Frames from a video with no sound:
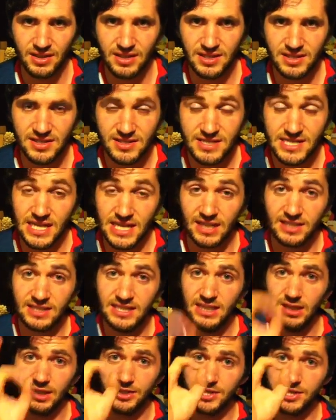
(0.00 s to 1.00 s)
This is the
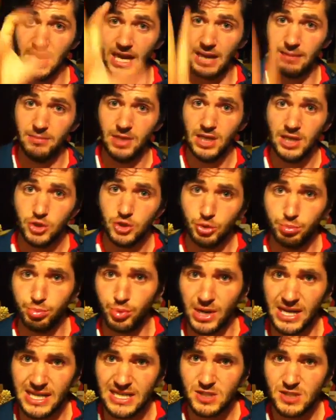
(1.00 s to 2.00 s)
ideal time to
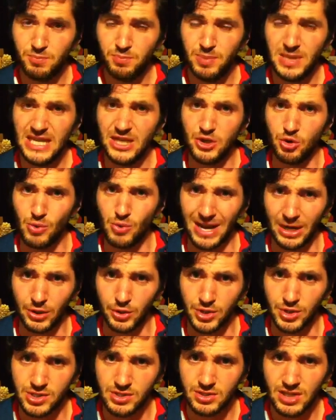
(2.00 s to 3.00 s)
break speed
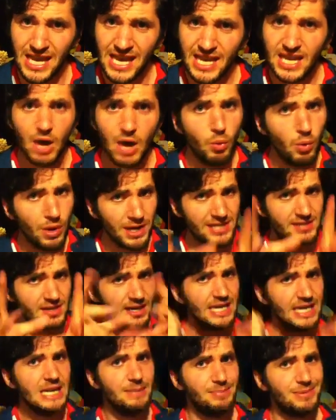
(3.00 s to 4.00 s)
records. Now, what is
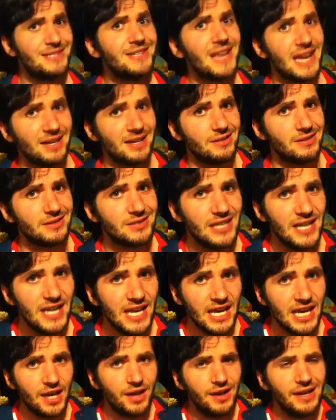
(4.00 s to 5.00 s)
a leap second?
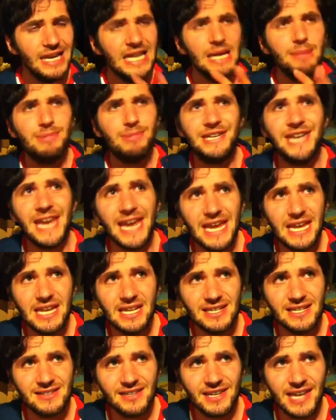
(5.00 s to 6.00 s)
A leap
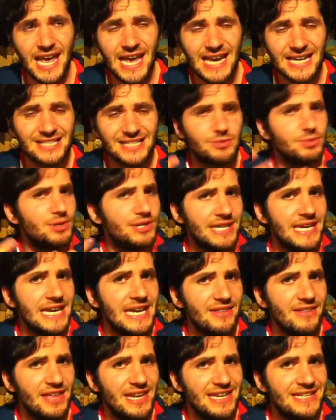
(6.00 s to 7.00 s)
day is an extra
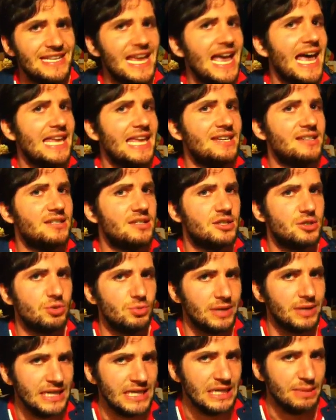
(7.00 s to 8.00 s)
day that is added
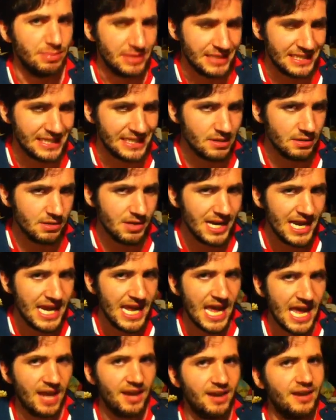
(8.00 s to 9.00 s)
to a leap year,
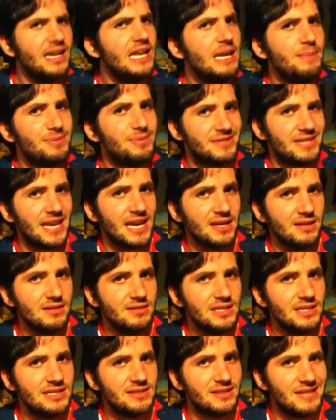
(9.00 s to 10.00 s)
and a leap
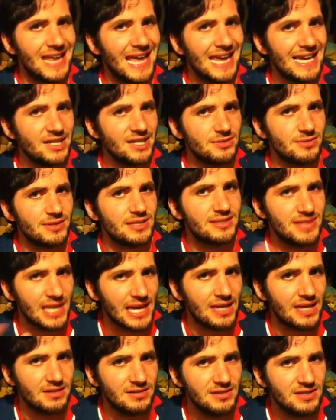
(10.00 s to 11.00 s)
second is an extra
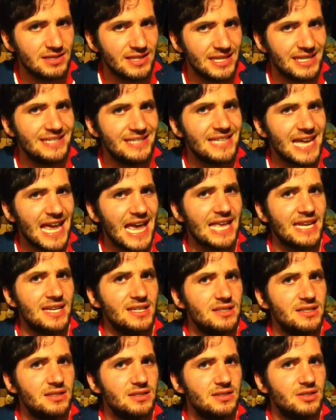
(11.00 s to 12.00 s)
second that is
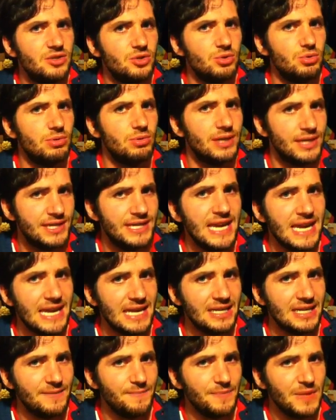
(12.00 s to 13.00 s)
added to a
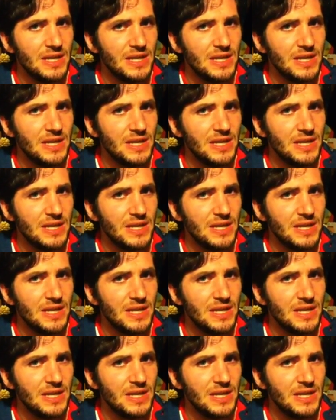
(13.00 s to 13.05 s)
day.